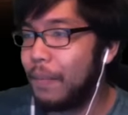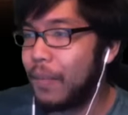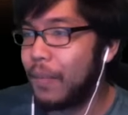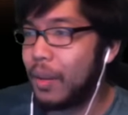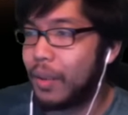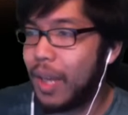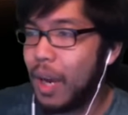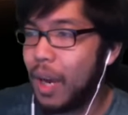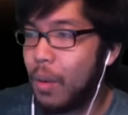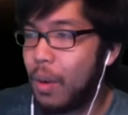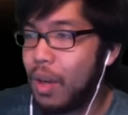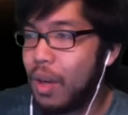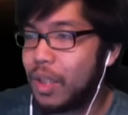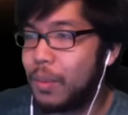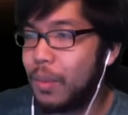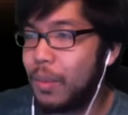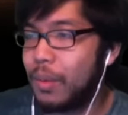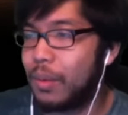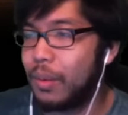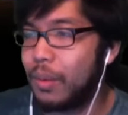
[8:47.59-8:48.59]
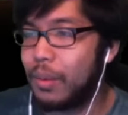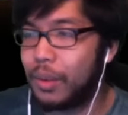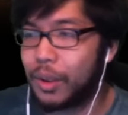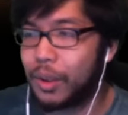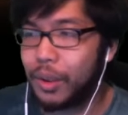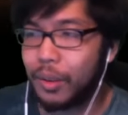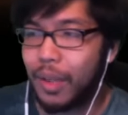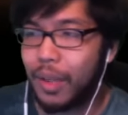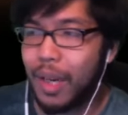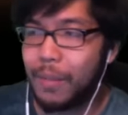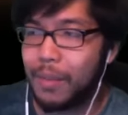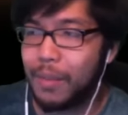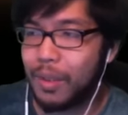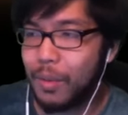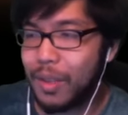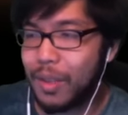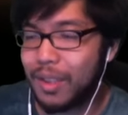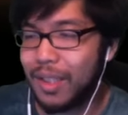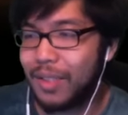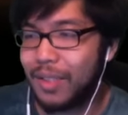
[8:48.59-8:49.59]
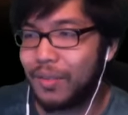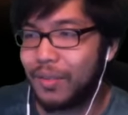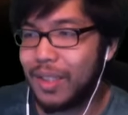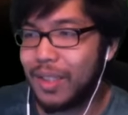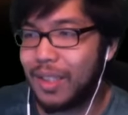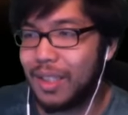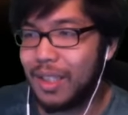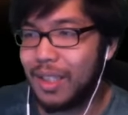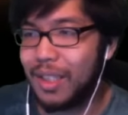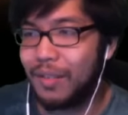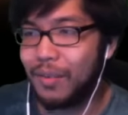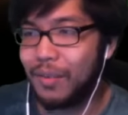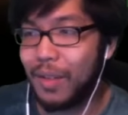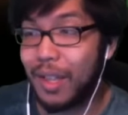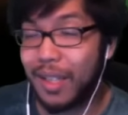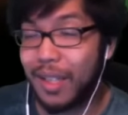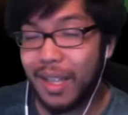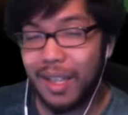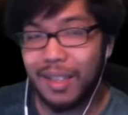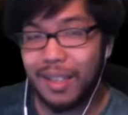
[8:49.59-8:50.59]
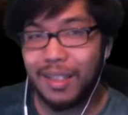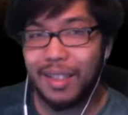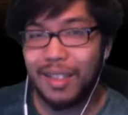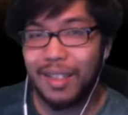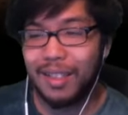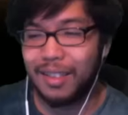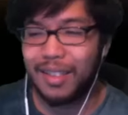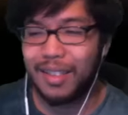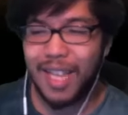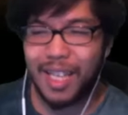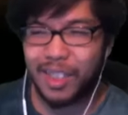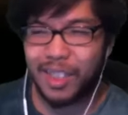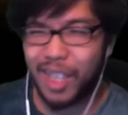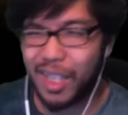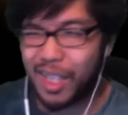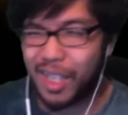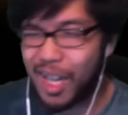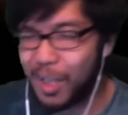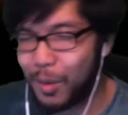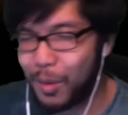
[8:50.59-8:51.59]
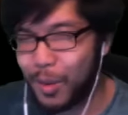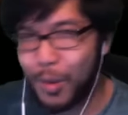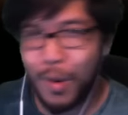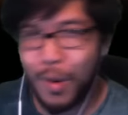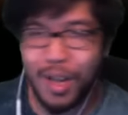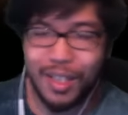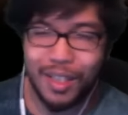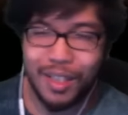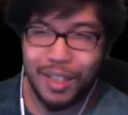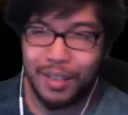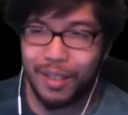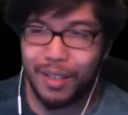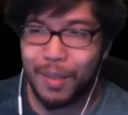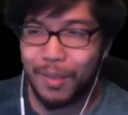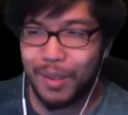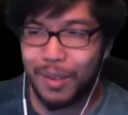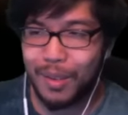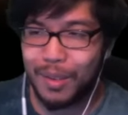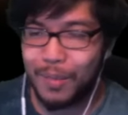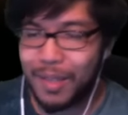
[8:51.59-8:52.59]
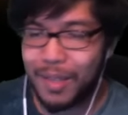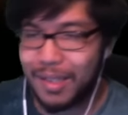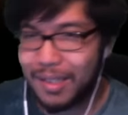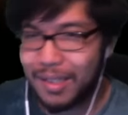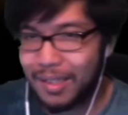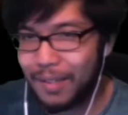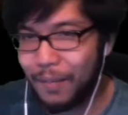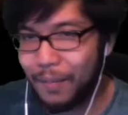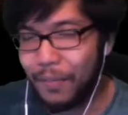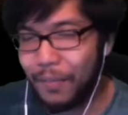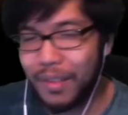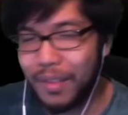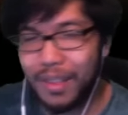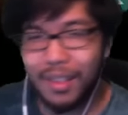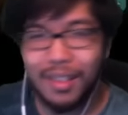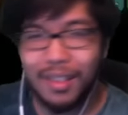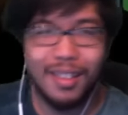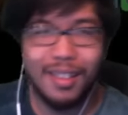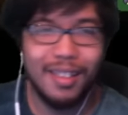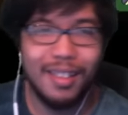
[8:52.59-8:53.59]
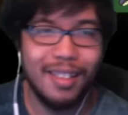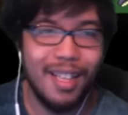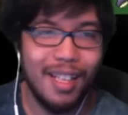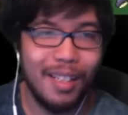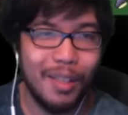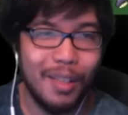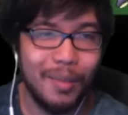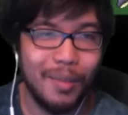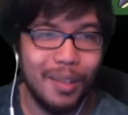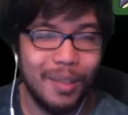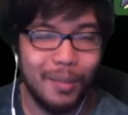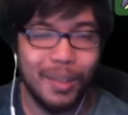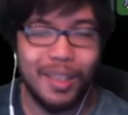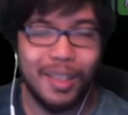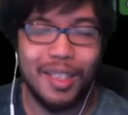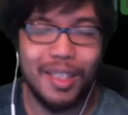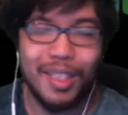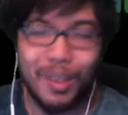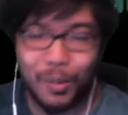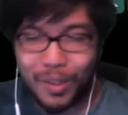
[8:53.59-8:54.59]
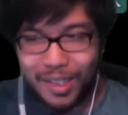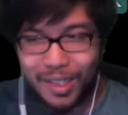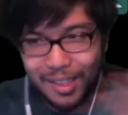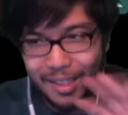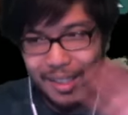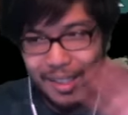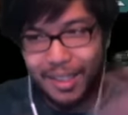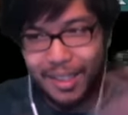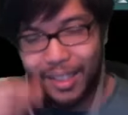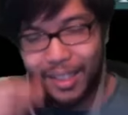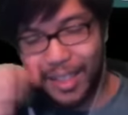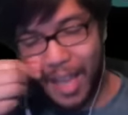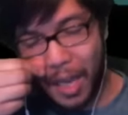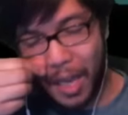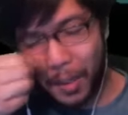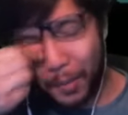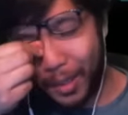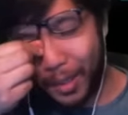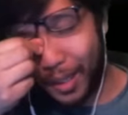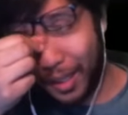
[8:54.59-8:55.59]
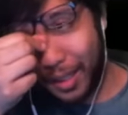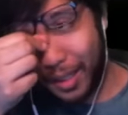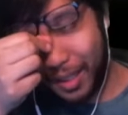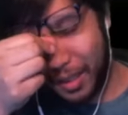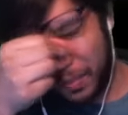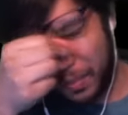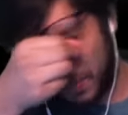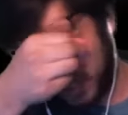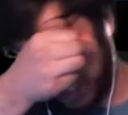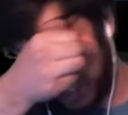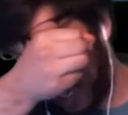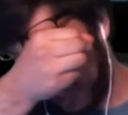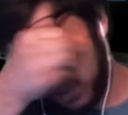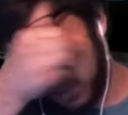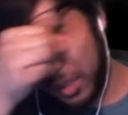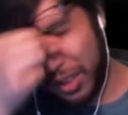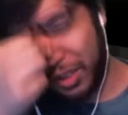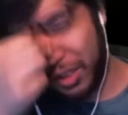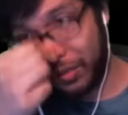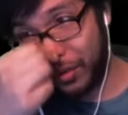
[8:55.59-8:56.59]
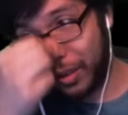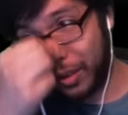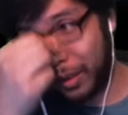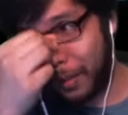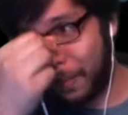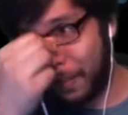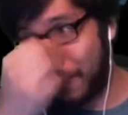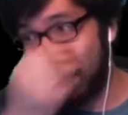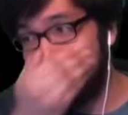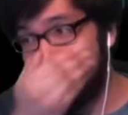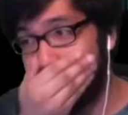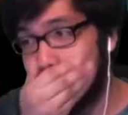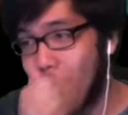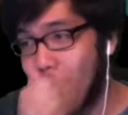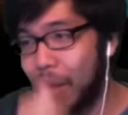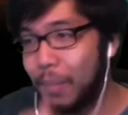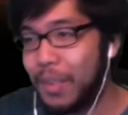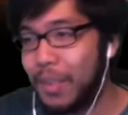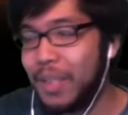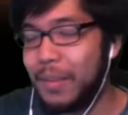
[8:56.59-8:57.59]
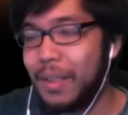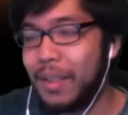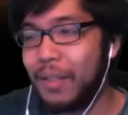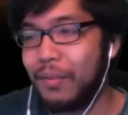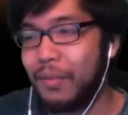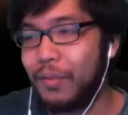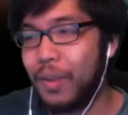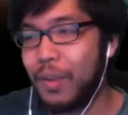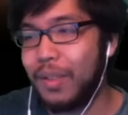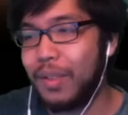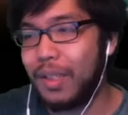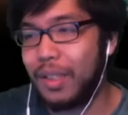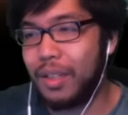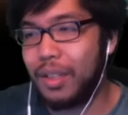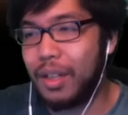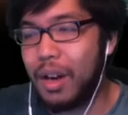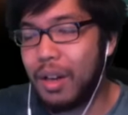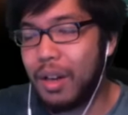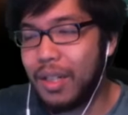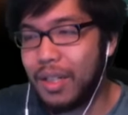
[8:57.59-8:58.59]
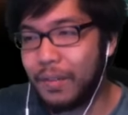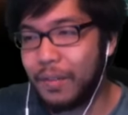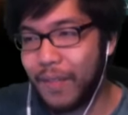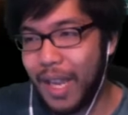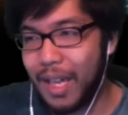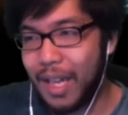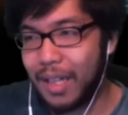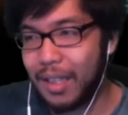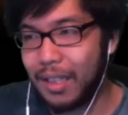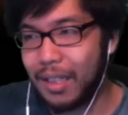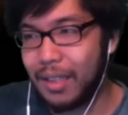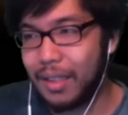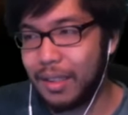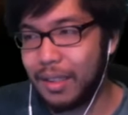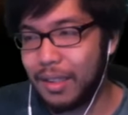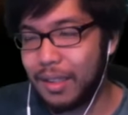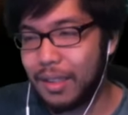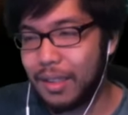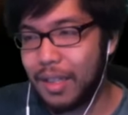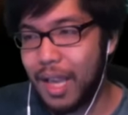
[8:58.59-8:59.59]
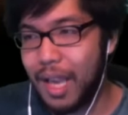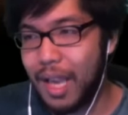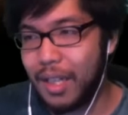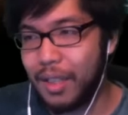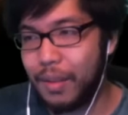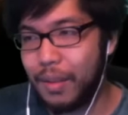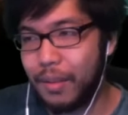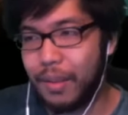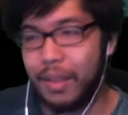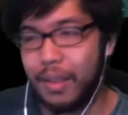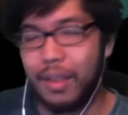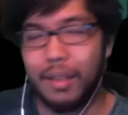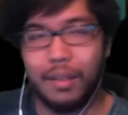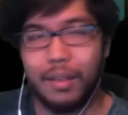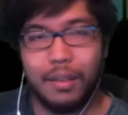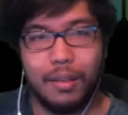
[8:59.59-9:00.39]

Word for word: Okay, I'll watch more, or I'll try. I'm gonna watch Let's Fight in Love again. Actually, I kind of want to watch it too. The episode's amazing. I love it when it just switches to the anime style. It's so funny. Please make a Frozen Guardian vanity. How do you do that?